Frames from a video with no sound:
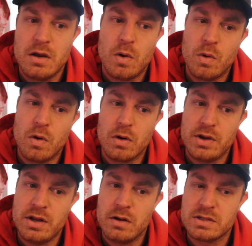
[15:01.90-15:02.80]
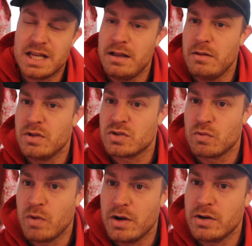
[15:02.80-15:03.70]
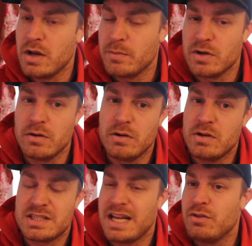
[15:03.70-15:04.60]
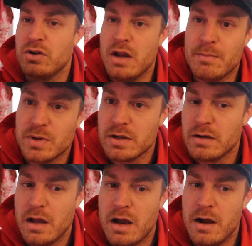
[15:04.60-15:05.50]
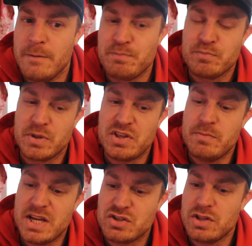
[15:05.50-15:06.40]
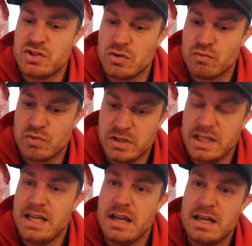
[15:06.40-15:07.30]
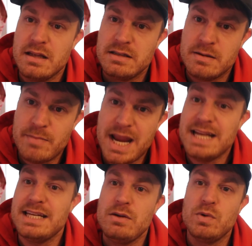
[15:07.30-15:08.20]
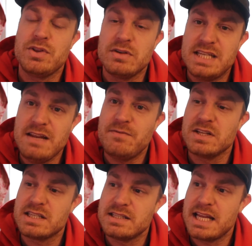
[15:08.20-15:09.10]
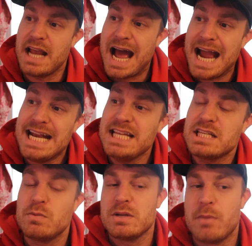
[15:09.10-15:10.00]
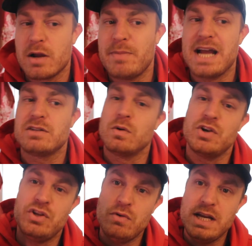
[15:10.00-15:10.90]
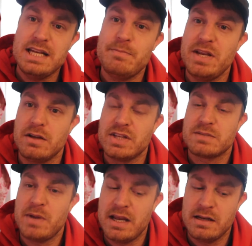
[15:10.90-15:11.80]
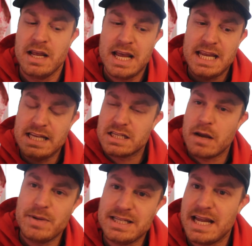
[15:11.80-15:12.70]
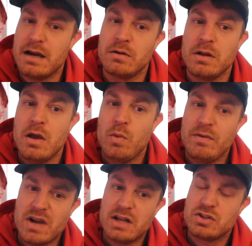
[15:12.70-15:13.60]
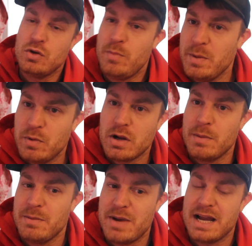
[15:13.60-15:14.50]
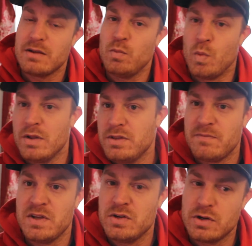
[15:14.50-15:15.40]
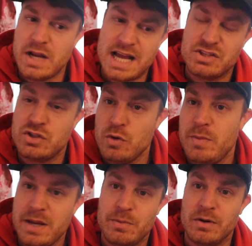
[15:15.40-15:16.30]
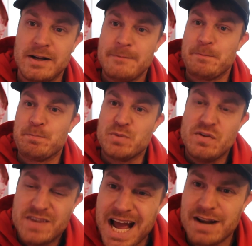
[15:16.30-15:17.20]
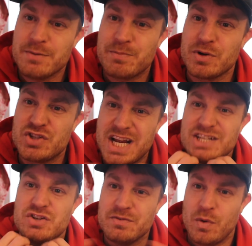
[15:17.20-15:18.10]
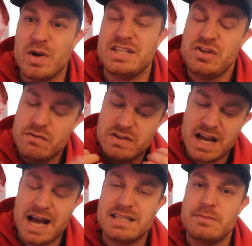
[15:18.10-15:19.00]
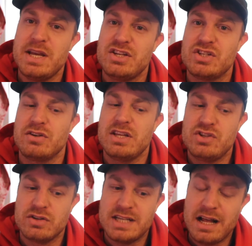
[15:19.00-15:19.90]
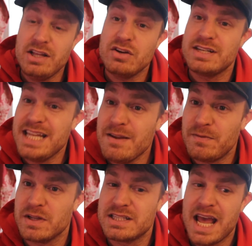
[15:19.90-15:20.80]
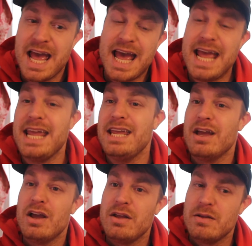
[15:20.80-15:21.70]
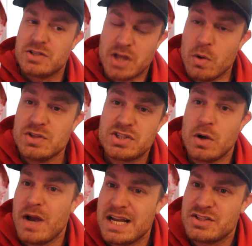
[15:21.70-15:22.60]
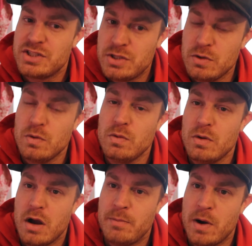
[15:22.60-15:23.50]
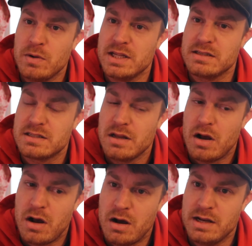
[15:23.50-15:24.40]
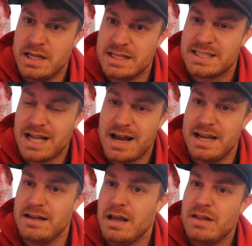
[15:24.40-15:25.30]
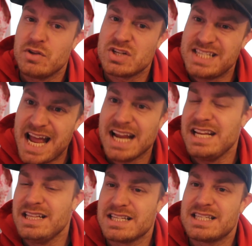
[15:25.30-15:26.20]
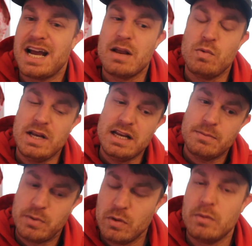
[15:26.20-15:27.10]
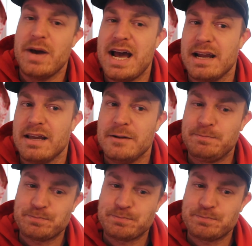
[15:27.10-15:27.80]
or say there's a runner, say their number, but then make sure that you're really demanding with your defense and saying, I need someone to mark back door. You need to be on this man. He's coming down. We've got 2 people coming back and 1 defender has 2 people. You've got to project your voice. You've got to make sure that you're telling your defense, hey, so-and-so has 2 opponents on his side. They're stacking the side. We need to pull back